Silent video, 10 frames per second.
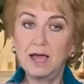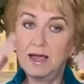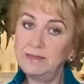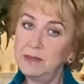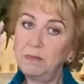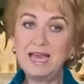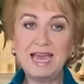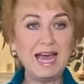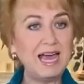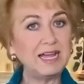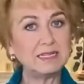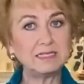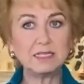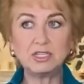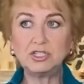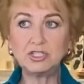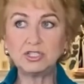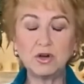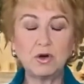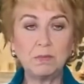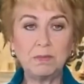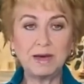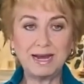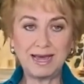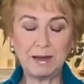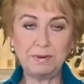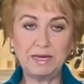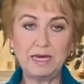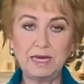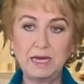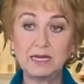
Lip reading: And then my hands are just on my lap here.